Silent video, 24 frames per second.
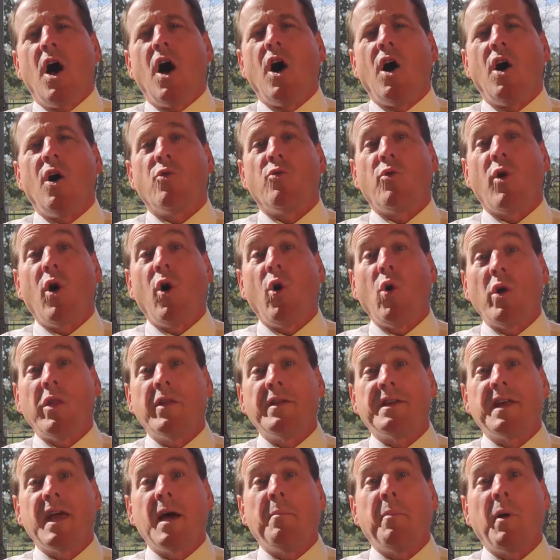role in
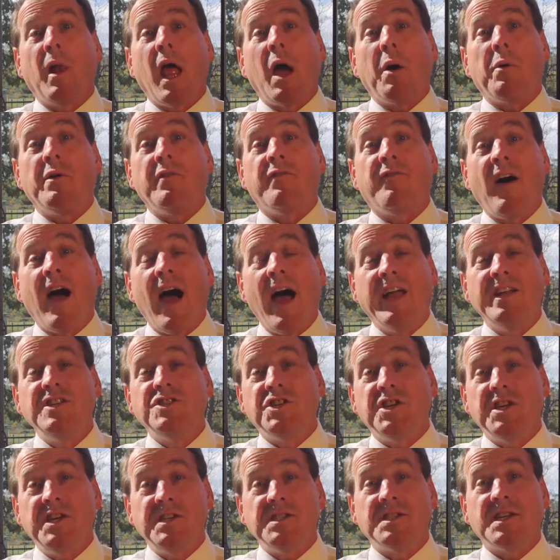the temple, and how we find
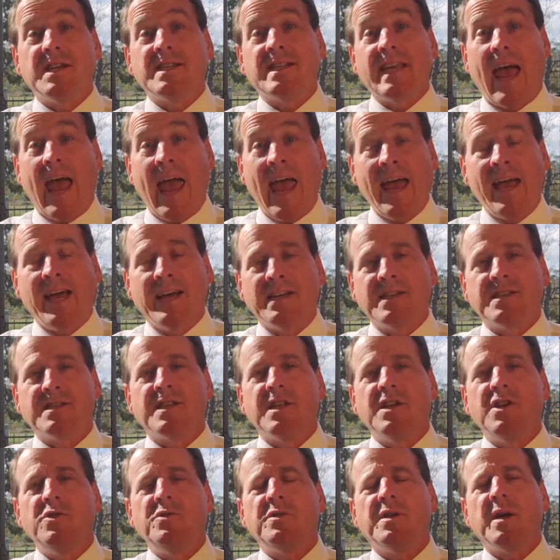Jesus as
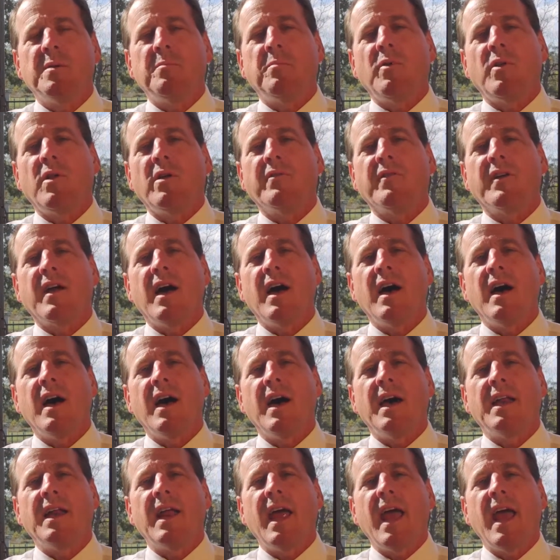the new temple of
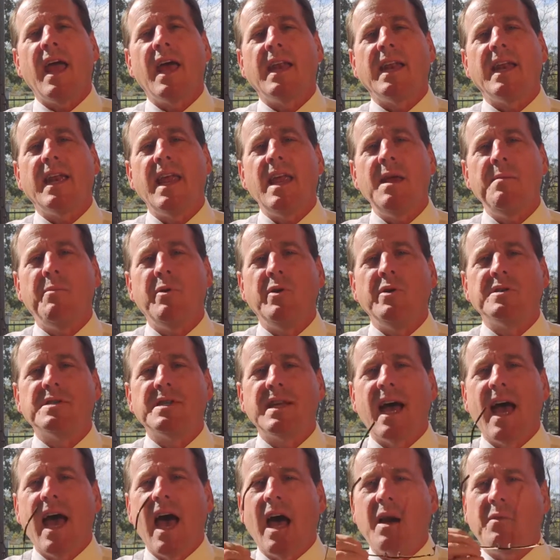God. And in Hebrews
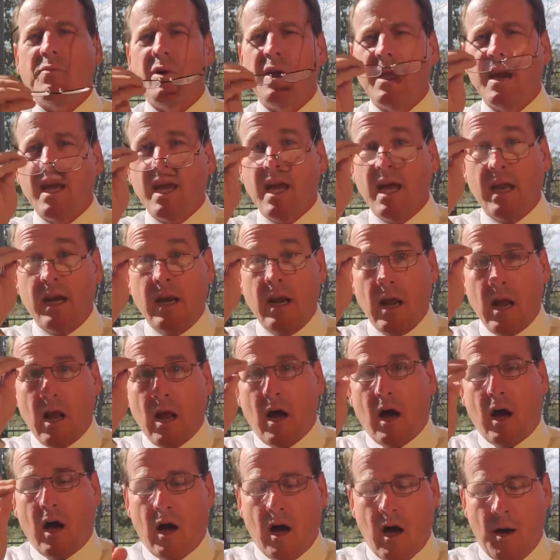9, we get
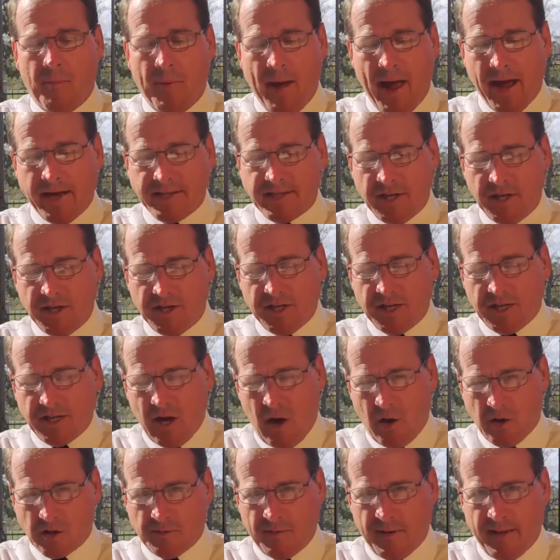a passage that
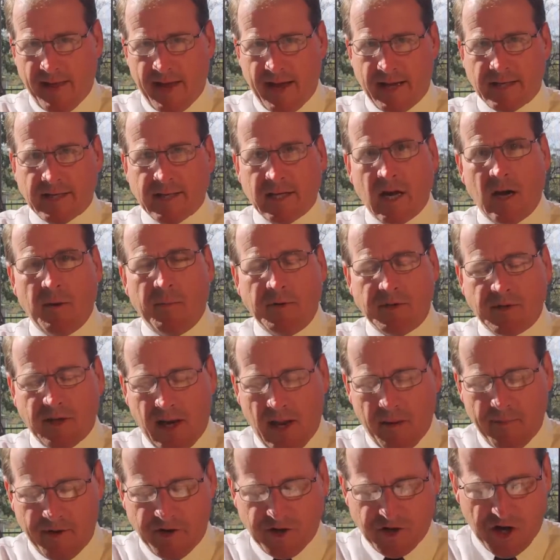talks about that some. And
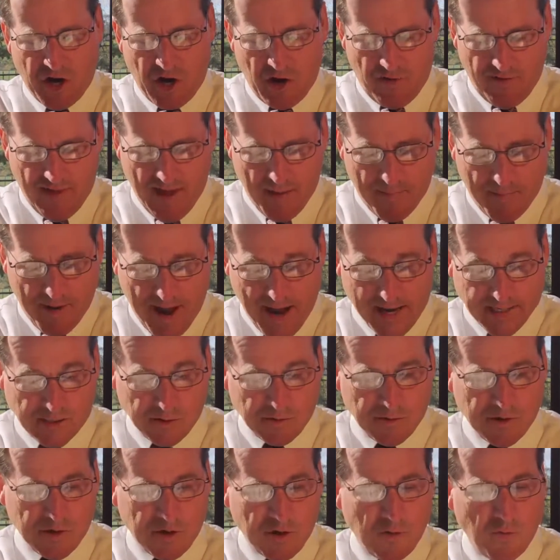so let me share that
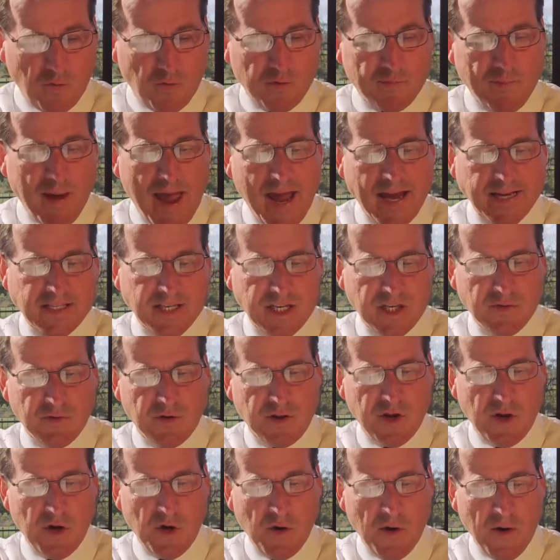passage
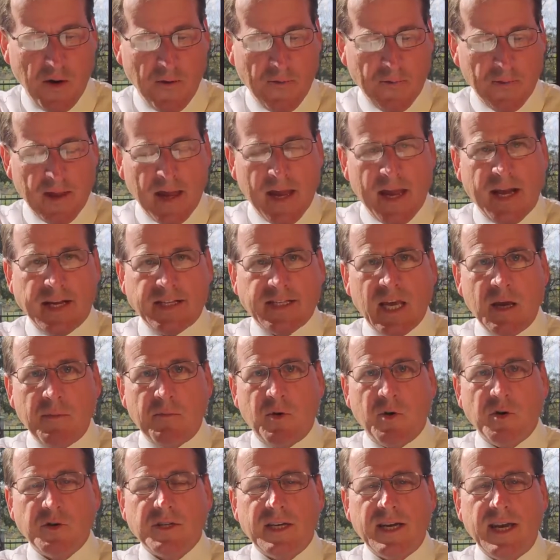with you. It's
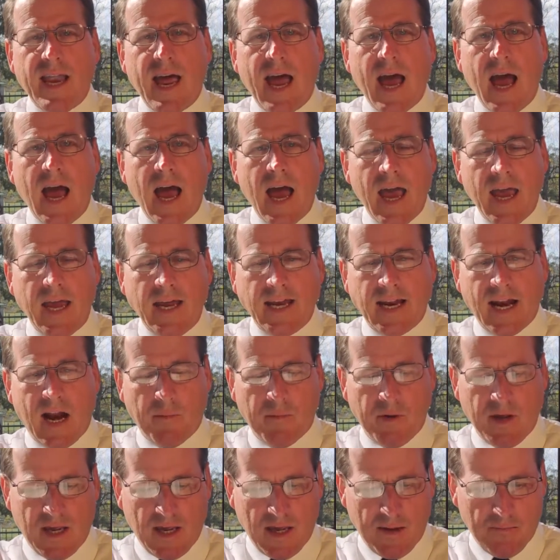Hebrews 9, and
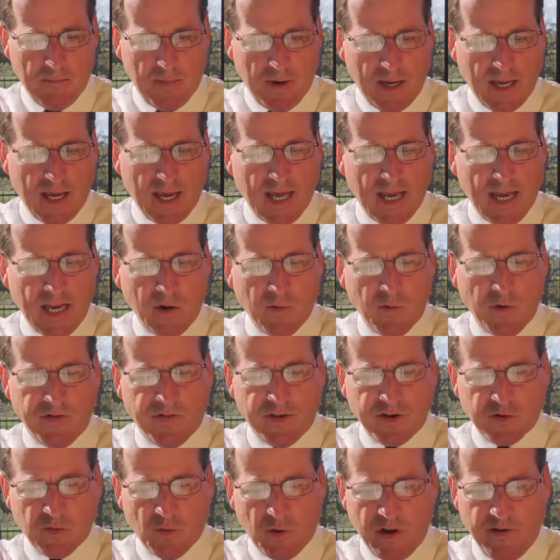I'll be beginning
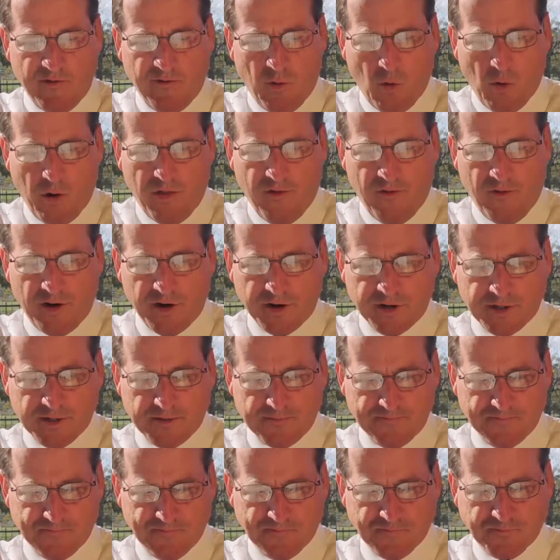with the 24th verse.